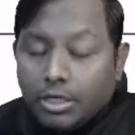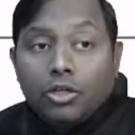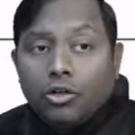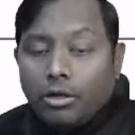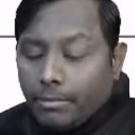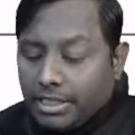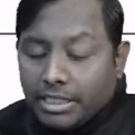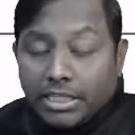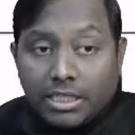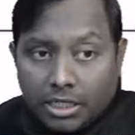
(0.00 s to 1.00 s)
Do remember they
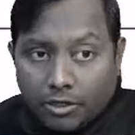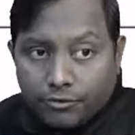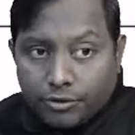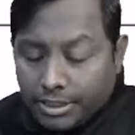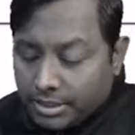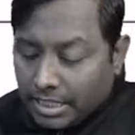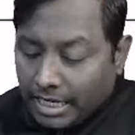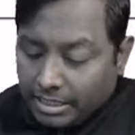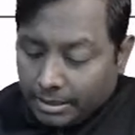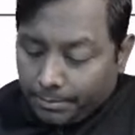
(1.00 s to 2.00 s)
are the drug of choice,
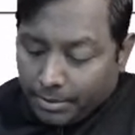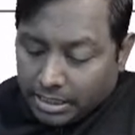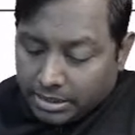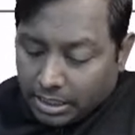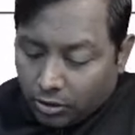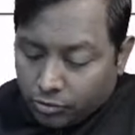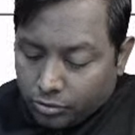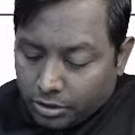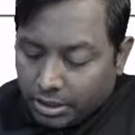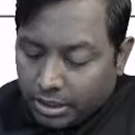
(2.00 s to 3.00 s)
and triptans are
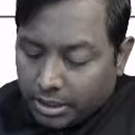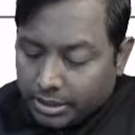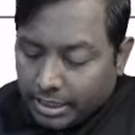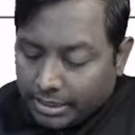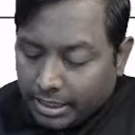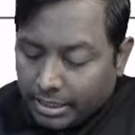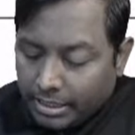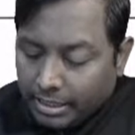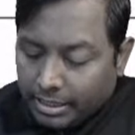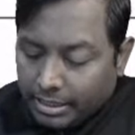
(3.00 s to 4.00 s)
also the drug that can
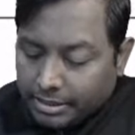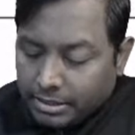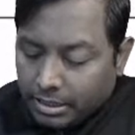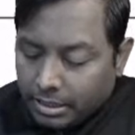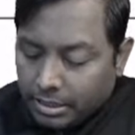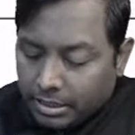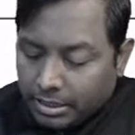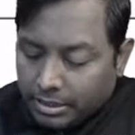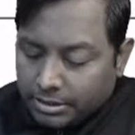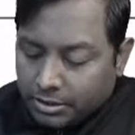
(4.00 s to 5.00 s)
increase the
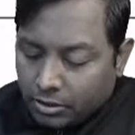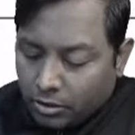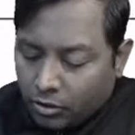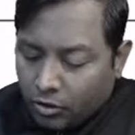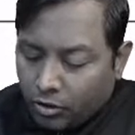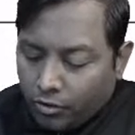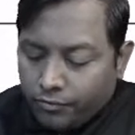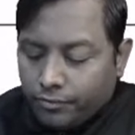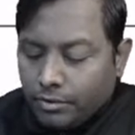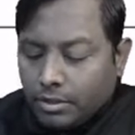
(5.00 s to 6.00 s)
risk of
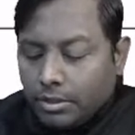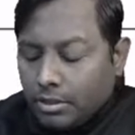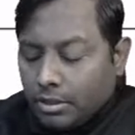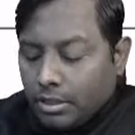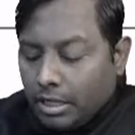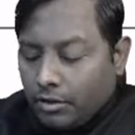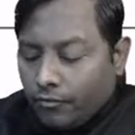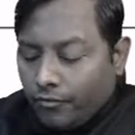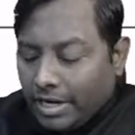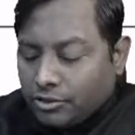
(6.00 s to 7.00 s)

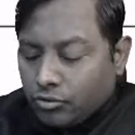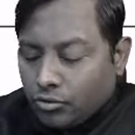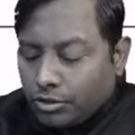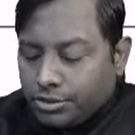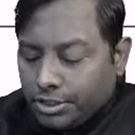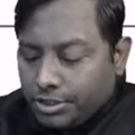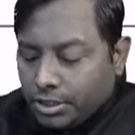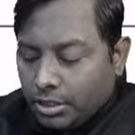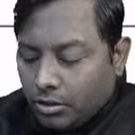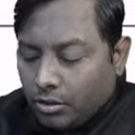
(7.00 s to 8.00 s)

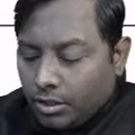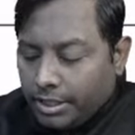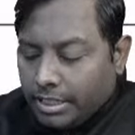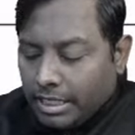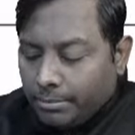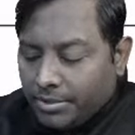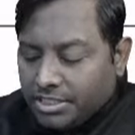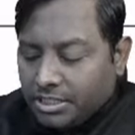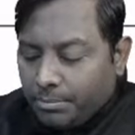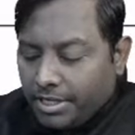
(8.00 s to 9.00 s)
vasoconstriction, or it can
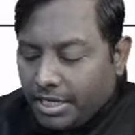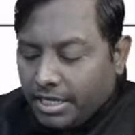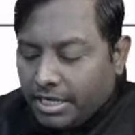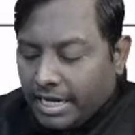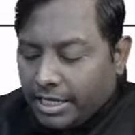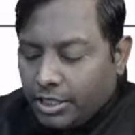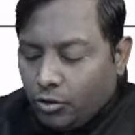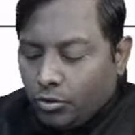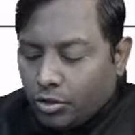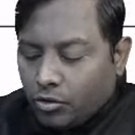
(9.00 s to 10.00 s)
precipitate
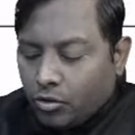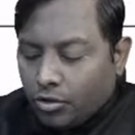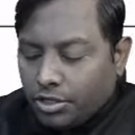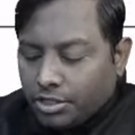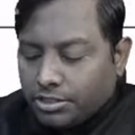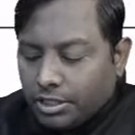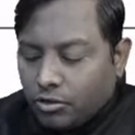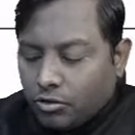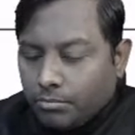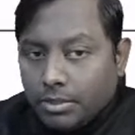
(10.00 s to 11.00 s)
acute coronary
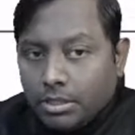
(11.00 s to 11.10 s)
syndrome.